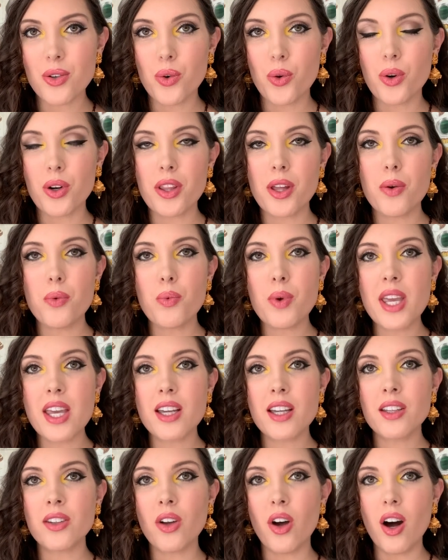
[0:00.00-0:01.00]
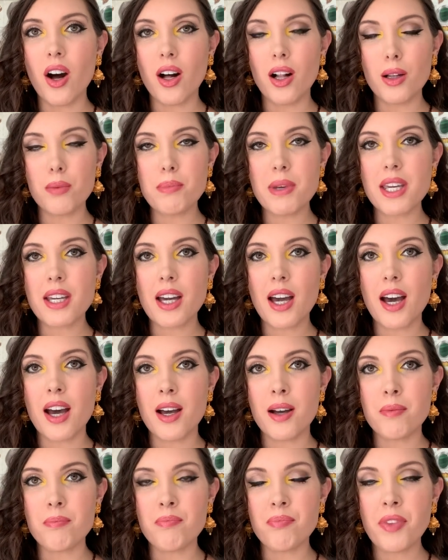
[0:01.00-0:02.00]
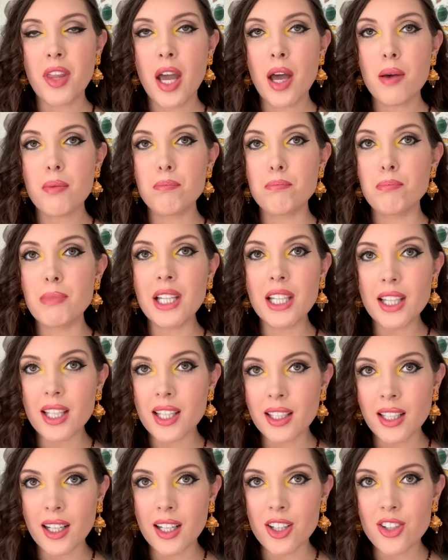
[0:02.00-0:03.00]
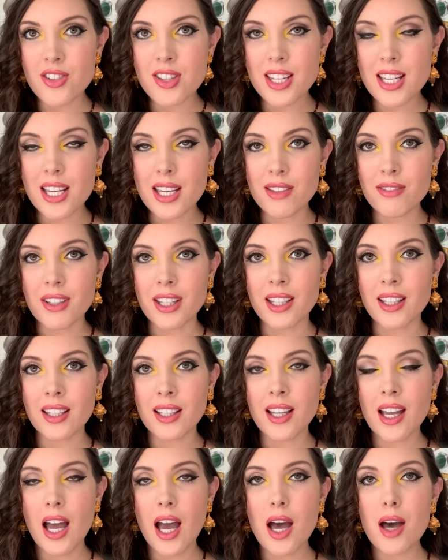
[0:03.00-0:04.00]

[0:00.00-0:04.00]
or that we can all become millionaires even,